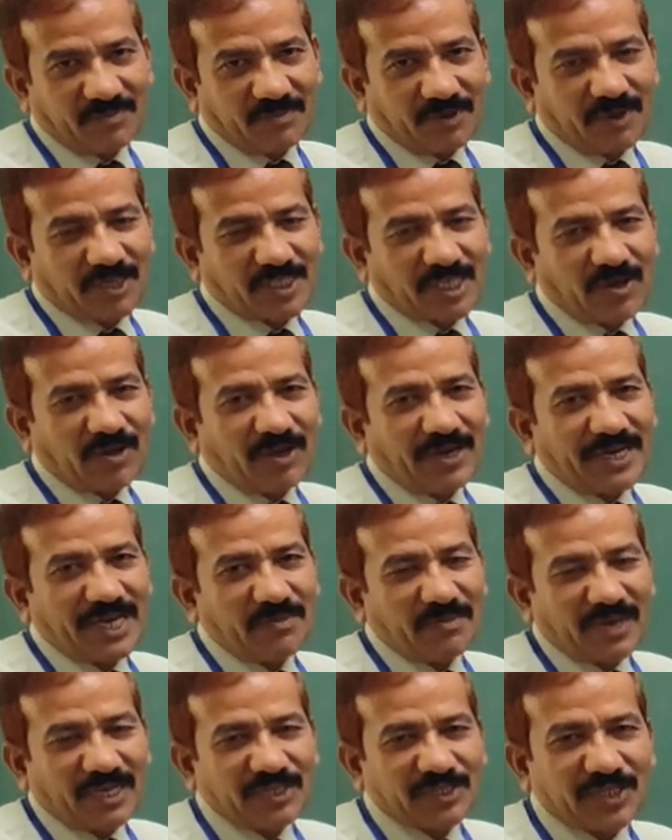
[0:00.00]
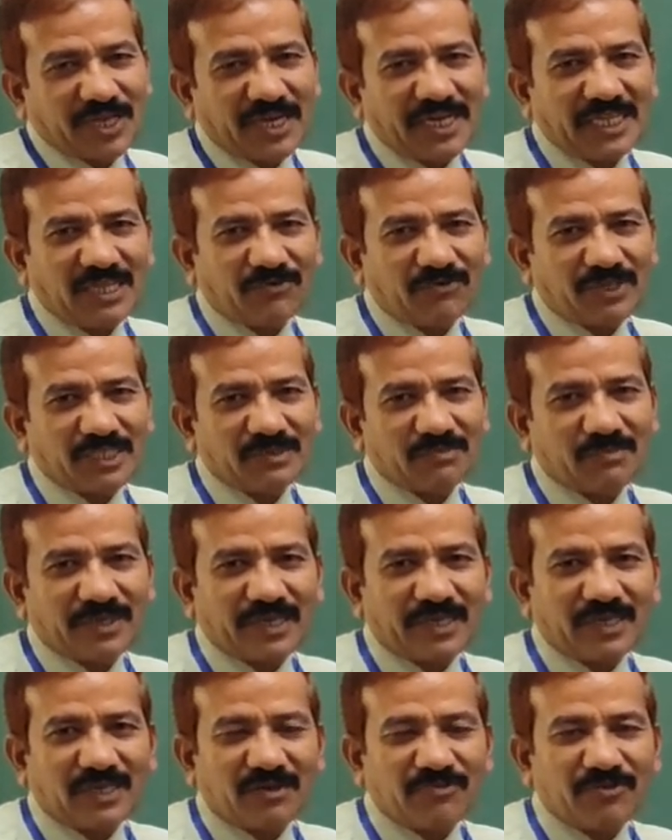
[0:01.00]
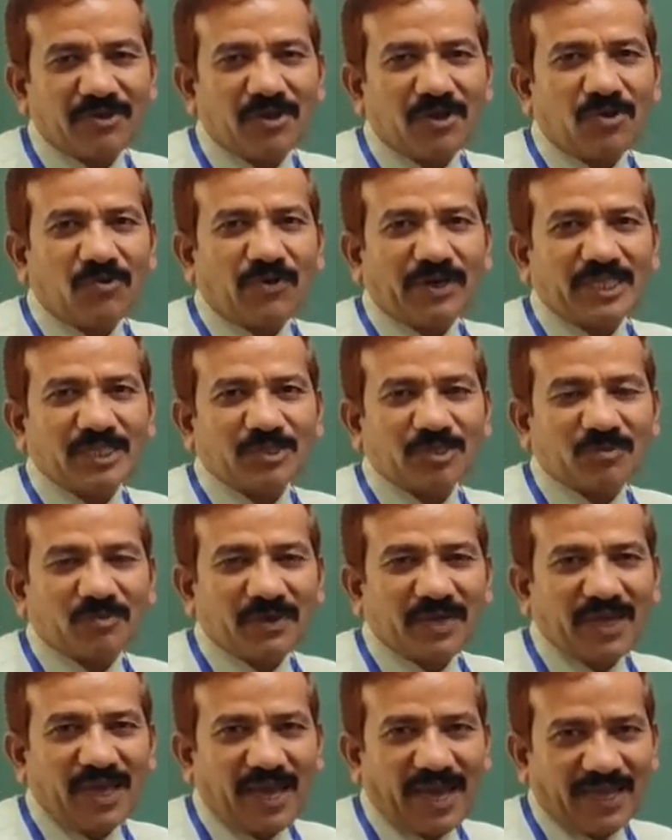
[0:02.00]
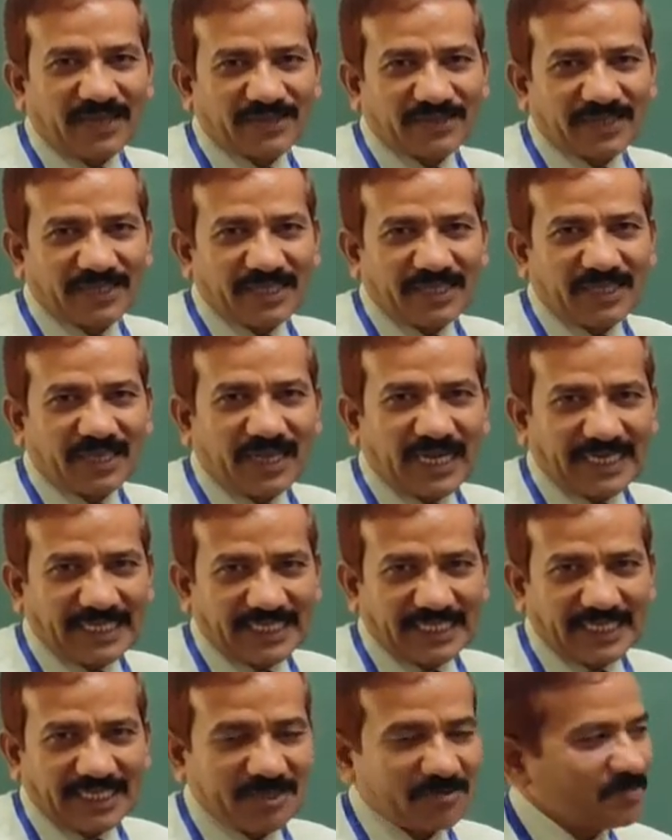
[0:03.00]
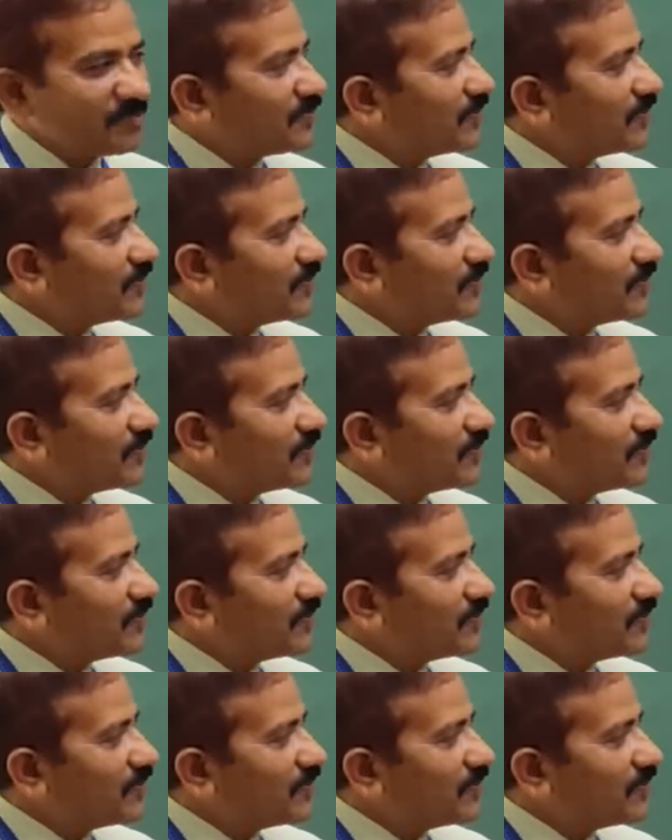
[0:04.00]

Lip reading: because I already mentioned in the first paragraph what is to be asked in the letter.